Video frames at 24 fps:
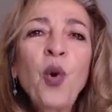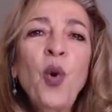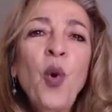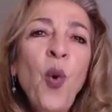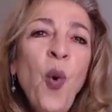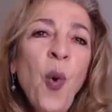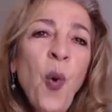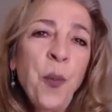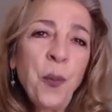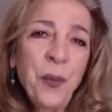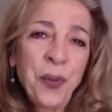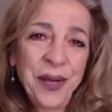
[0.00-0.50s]

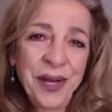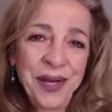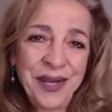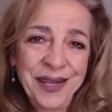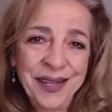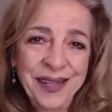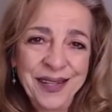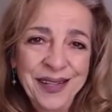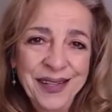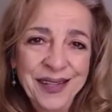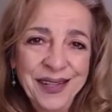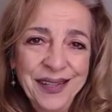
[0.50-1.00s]
open,
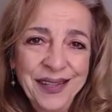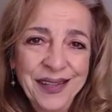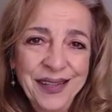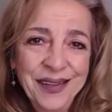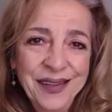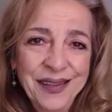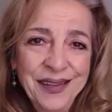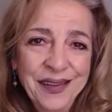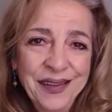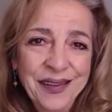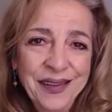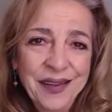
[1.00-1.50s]

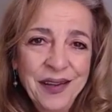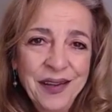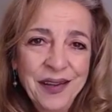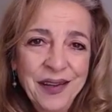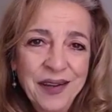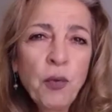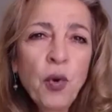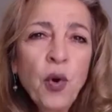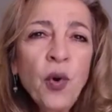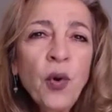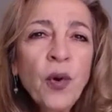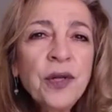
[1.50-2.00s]

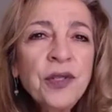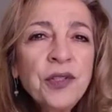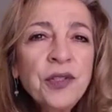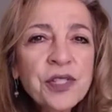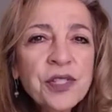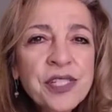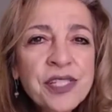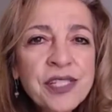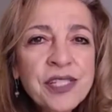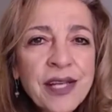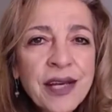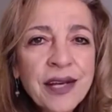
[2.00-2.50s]
more
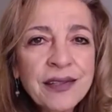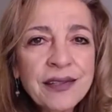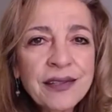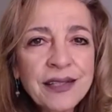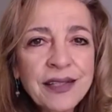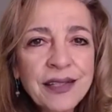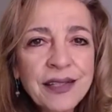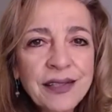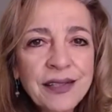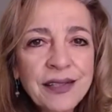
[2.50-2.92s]
understanding,